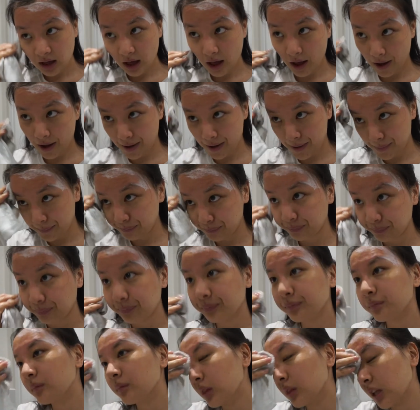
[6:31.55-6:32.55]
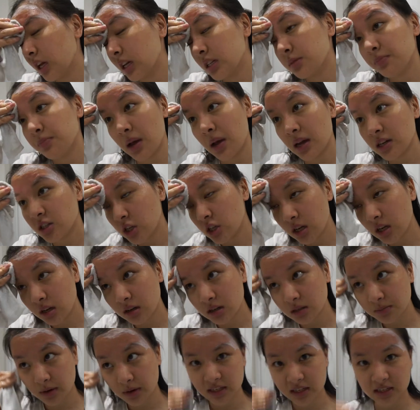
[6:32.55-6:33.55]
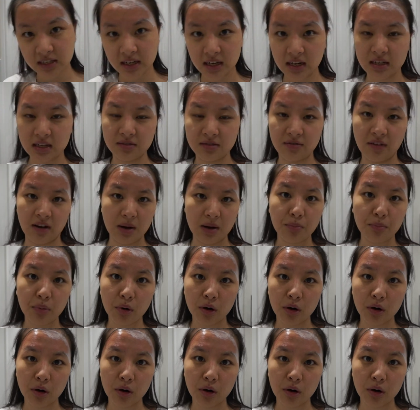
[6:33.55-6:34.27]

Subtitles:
Especially because my skin is very